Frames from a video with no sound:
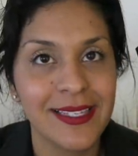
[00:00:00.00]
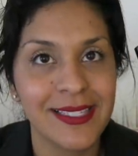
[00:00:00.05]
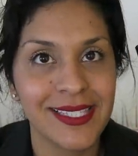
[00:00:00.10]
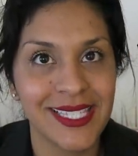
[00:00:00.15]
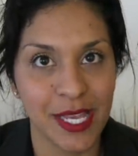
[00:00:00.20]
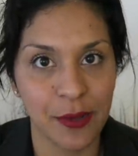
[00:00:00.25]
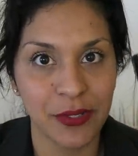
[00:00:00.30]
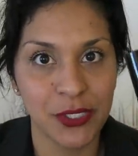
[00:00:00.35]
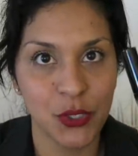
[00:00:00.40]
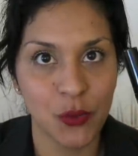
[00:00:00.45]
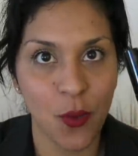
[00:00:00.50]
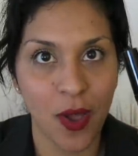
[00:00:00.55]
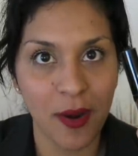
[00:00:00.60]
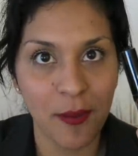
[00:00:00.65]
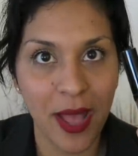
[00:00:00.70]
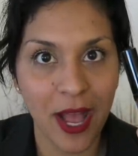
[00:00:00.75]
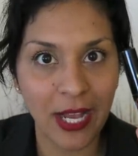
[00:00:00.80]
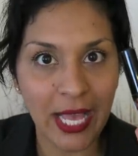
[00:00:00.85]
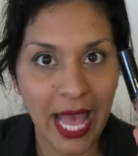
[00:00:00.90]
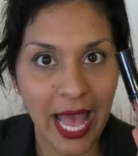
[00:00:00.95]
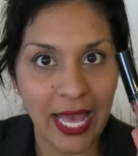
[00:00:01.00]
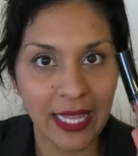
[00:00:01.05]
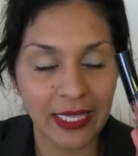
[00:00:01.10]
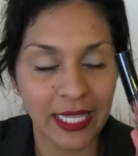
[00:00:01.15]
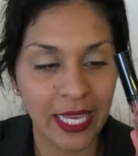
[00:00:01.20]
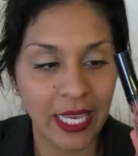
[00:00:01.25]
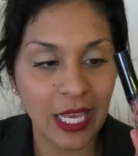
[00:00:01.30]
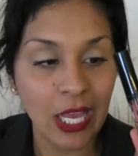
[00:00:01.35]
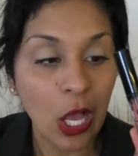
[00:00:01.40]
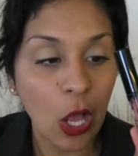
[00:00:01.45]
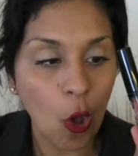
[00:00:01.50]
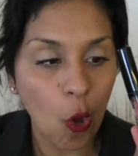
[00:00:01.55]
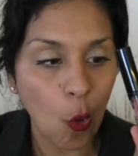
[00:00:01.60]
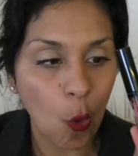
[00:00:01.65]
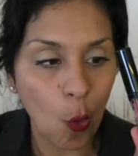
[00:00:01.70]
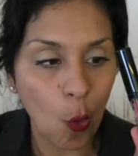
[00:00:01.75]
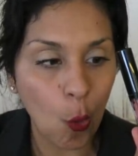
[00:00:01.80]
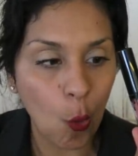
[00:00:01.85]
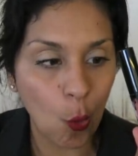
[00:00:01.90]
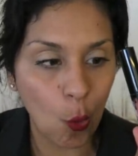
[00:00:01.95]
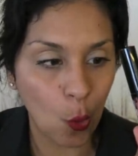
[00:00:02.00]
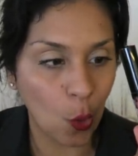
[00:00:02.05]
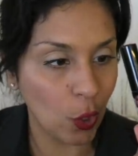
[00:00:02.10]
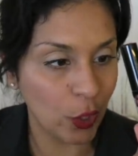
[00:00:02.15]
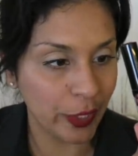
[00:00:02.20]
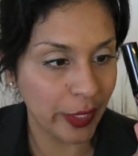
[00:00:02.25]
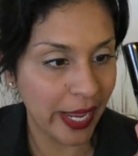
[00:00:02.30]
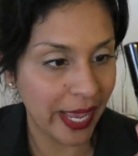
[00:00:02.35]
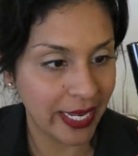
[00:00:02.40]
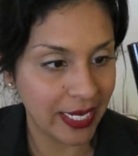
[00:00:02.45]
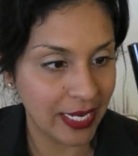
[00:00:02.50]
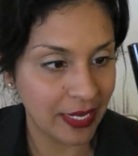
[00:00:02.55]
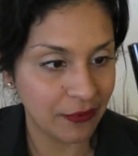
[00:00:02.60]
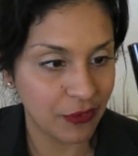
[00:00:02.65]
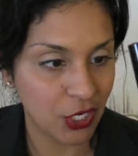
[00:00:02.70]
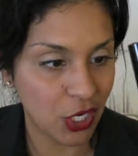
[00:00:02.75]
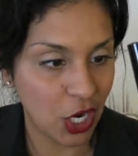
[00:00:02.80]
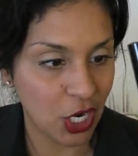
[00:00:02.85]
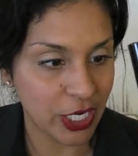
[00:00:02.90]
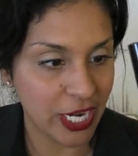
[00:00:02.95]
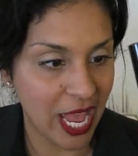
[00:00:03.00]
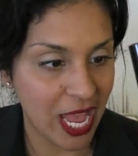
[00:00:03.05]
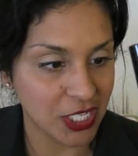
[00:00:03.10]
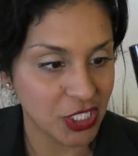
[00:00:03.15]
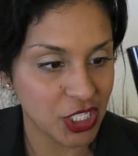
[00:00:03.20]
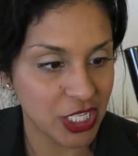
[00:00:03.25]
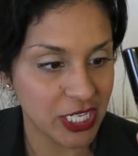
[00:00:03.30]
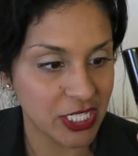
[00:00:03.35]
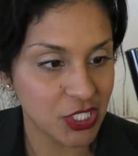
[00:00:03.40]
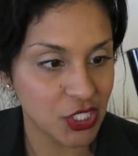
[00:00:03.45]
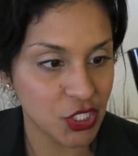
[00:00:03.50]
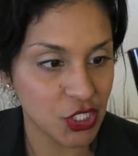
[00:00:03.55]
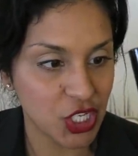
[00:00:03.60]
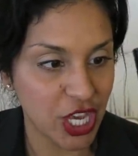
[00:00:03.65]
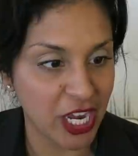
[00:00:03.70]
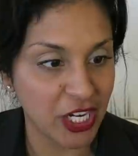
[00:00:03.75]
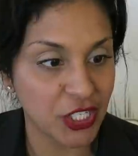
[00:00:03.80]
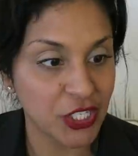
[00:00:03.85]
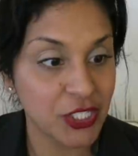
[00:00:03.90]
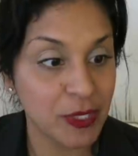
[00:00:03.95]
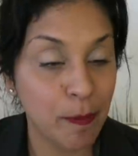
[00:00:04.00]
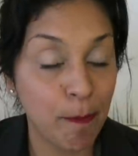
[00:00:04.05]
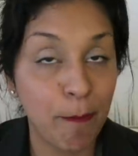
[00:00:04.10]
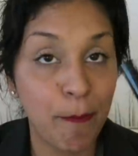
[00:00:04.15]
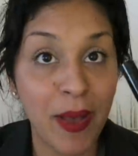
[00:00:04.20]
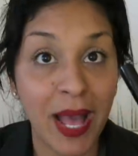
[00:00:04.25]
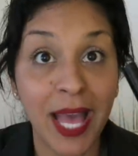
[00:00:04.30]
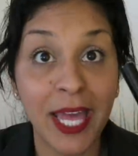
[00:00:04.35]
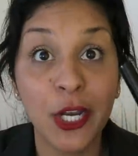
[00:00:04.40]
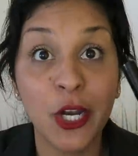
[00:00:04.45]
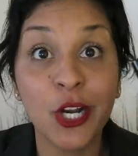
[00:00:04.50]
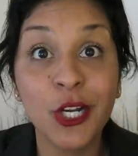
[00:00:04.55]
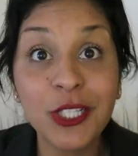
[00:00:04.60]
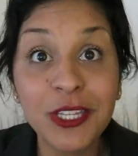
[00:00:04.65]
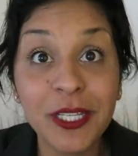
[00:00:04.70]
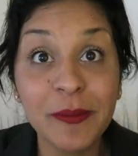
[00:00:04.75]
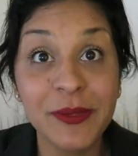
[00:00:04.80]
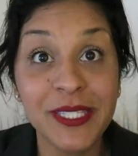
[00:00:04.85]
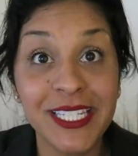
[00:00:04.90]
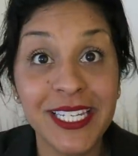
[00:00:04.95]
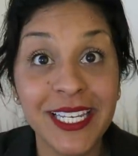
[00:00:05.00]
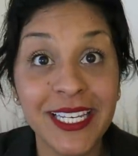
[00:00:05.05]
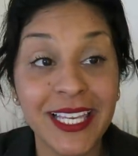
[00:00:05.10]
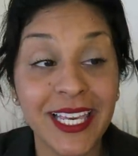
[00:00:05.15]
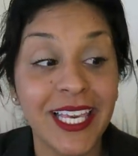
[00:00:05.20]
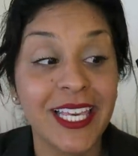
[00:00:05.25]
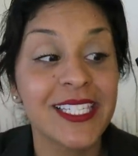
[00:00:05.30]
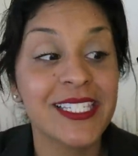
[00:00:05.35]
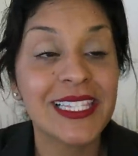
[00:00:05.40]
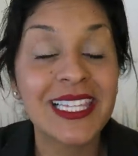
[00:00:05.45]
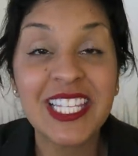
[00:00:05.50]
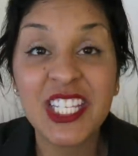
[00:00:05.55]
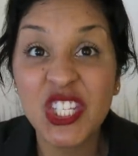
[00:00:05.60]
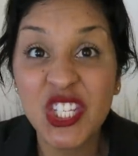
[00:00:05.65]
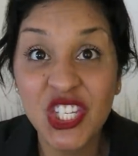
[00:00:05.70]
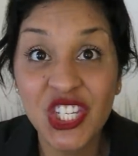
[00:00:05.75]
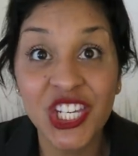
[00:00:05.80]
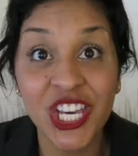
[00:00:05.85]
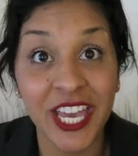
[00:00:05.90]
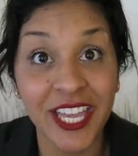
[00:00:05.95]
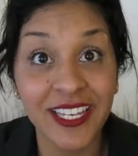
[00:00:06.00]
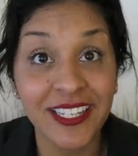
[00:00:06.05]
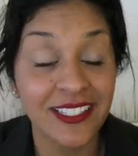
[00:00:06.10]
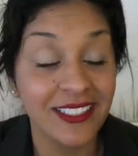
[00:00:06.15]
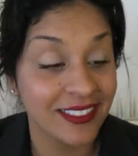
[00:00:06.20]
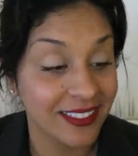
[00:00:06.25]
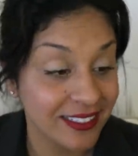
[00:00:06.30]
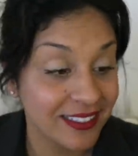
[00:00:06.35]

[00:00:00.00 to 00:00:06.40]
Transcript: Say what you want about Kylie or any of the Kardashians or Jenners, but her lipstick is legit.